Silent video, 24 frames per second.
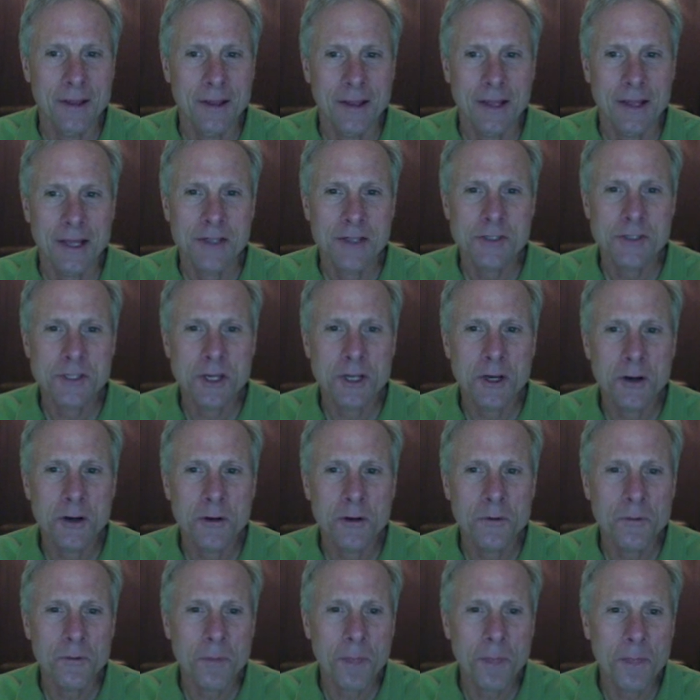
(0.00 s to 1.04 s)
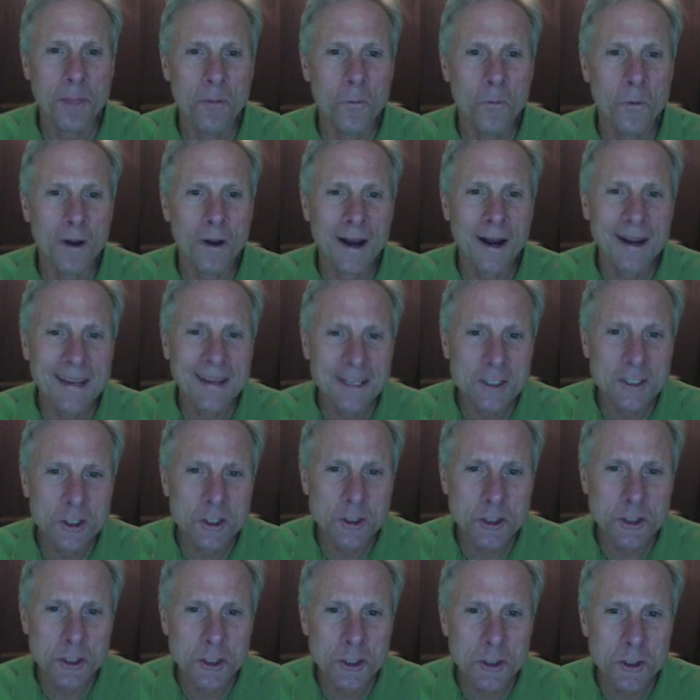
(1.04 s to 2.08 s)
And so what I need to
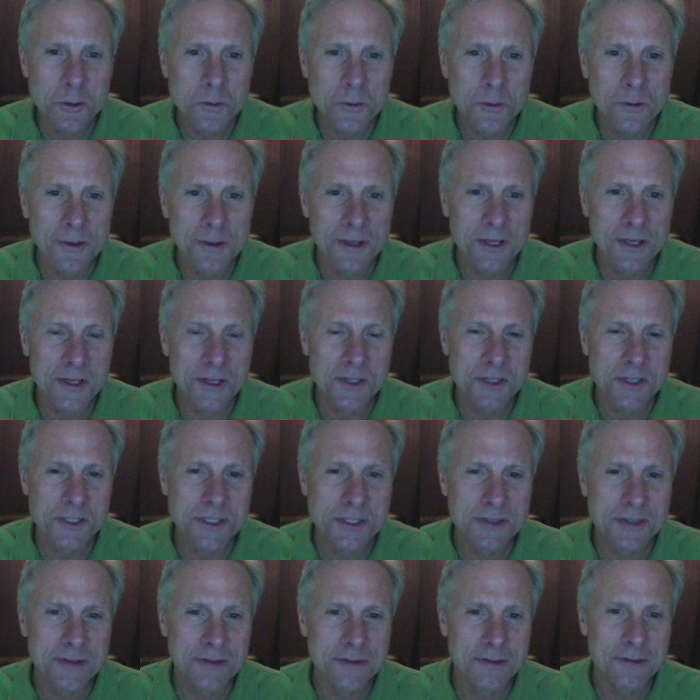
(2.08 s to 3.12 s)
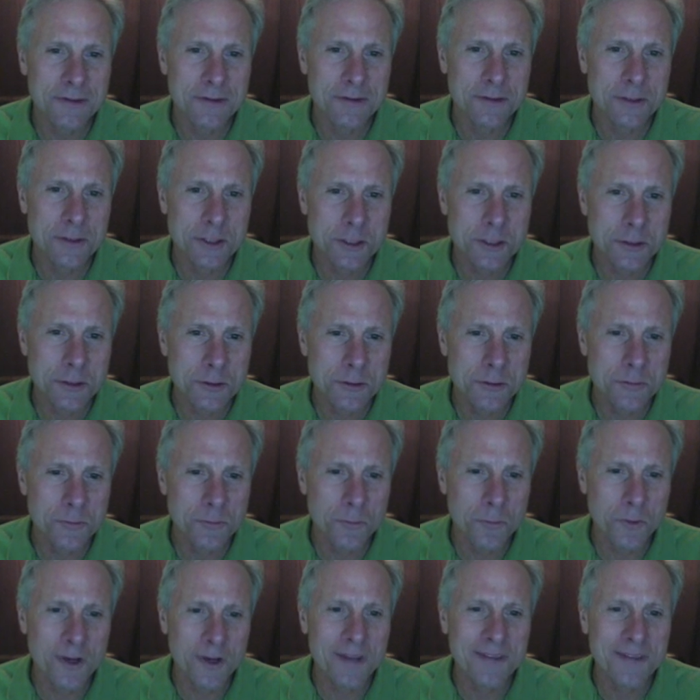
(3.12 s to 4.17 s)
do is to
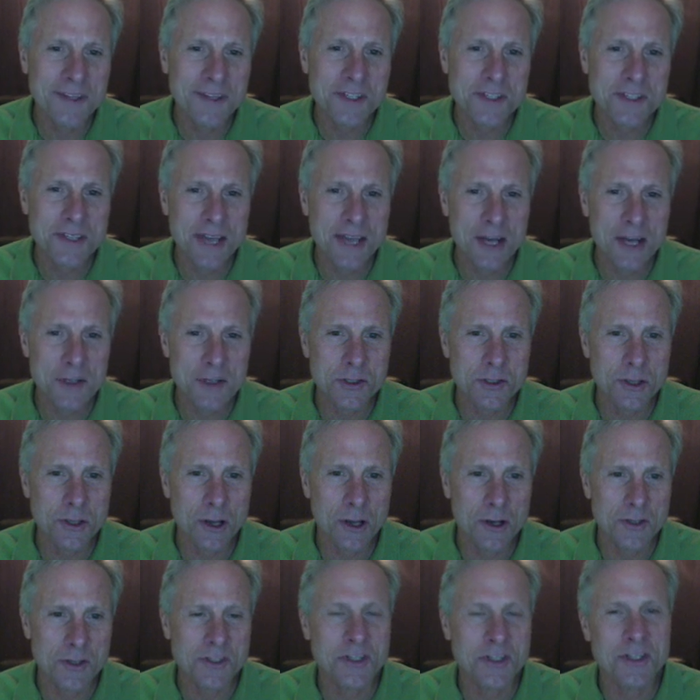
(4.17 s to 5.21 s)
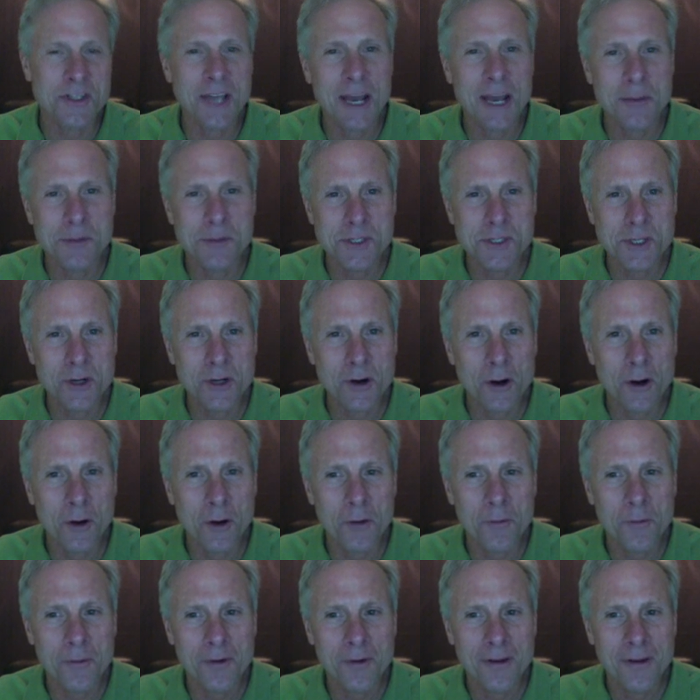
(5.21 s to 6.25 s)
bring this $1,000 to time 0.
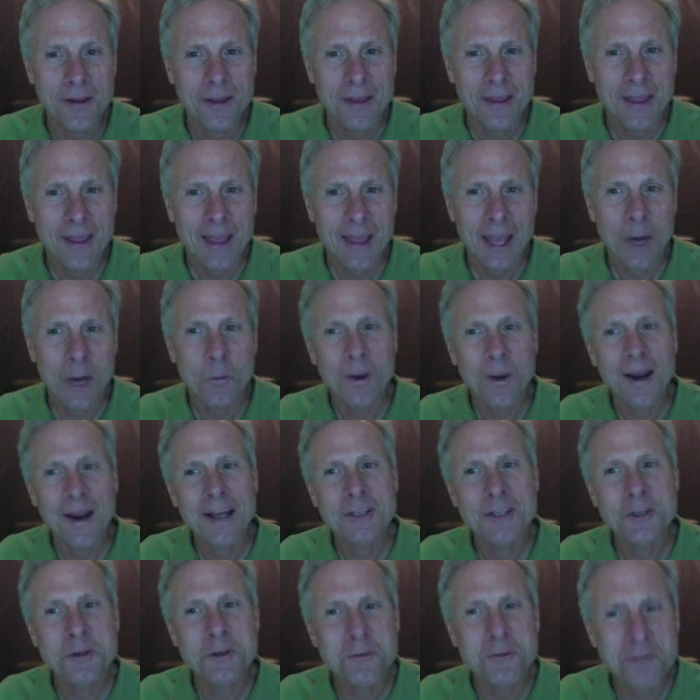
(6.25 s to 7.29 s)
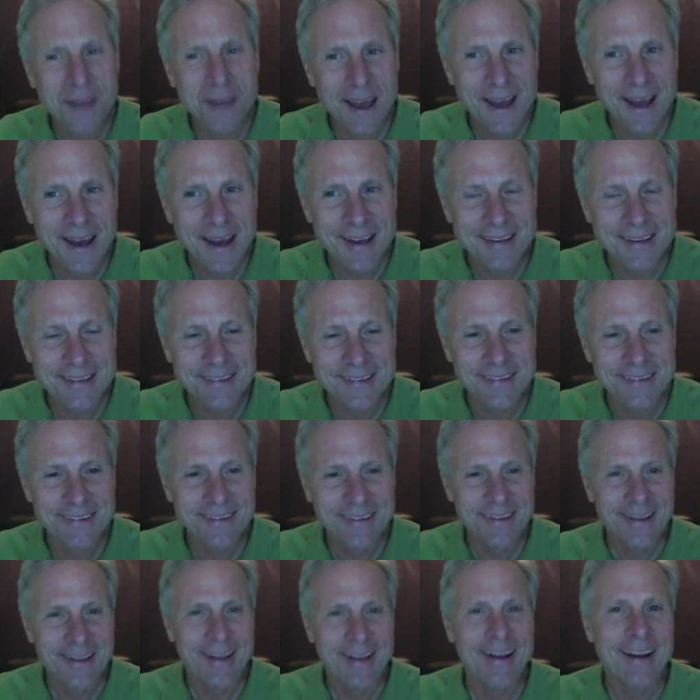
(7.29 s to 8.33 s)
And when I do that,
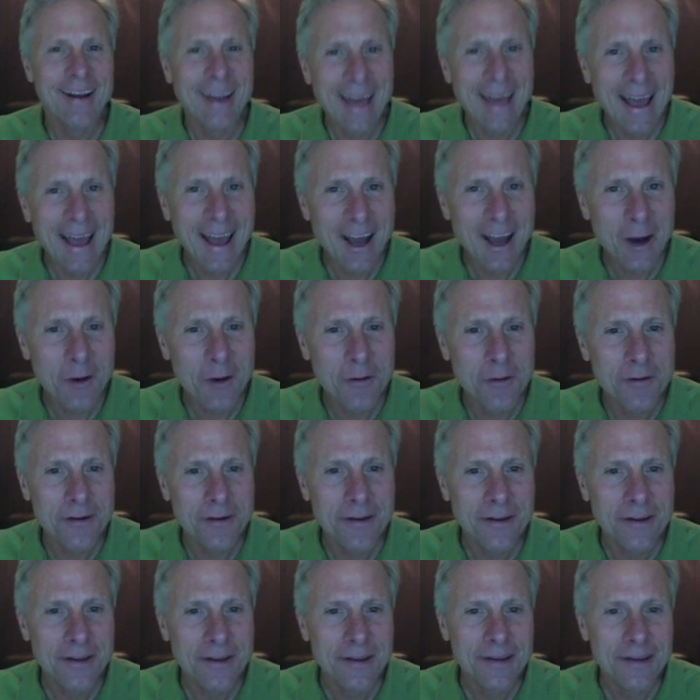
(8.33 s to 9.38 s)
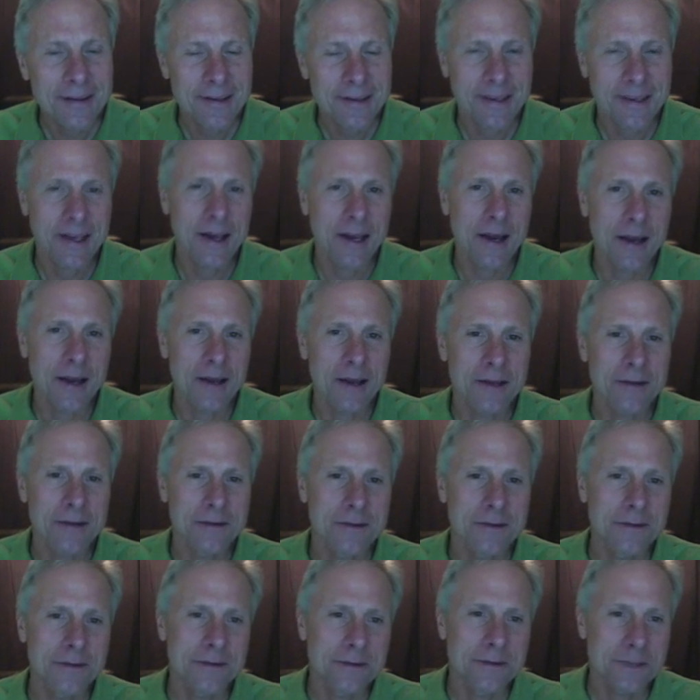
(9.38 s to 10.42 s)
now can I
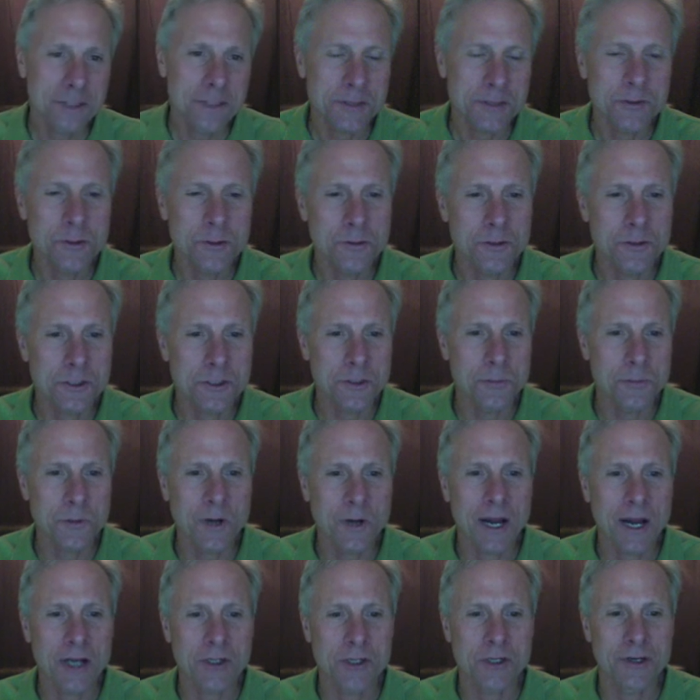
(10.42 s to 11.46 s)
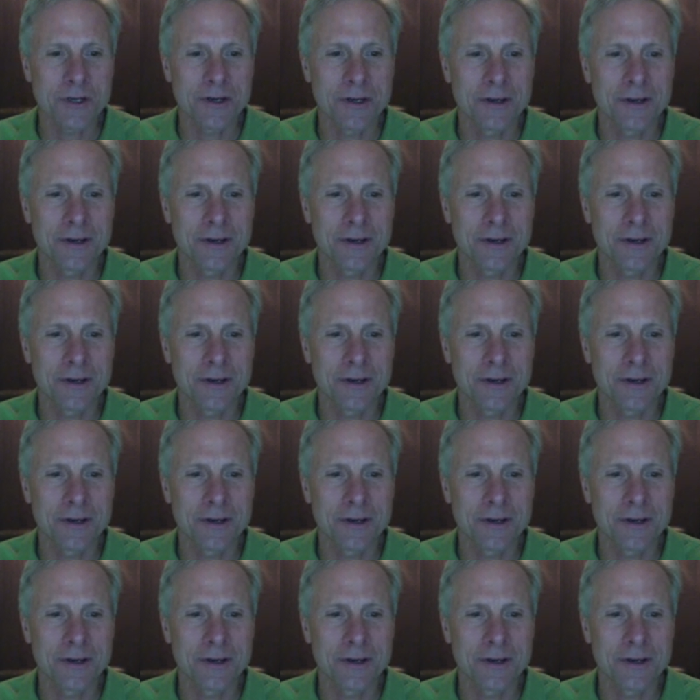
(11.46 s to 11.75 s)
do the subtraction?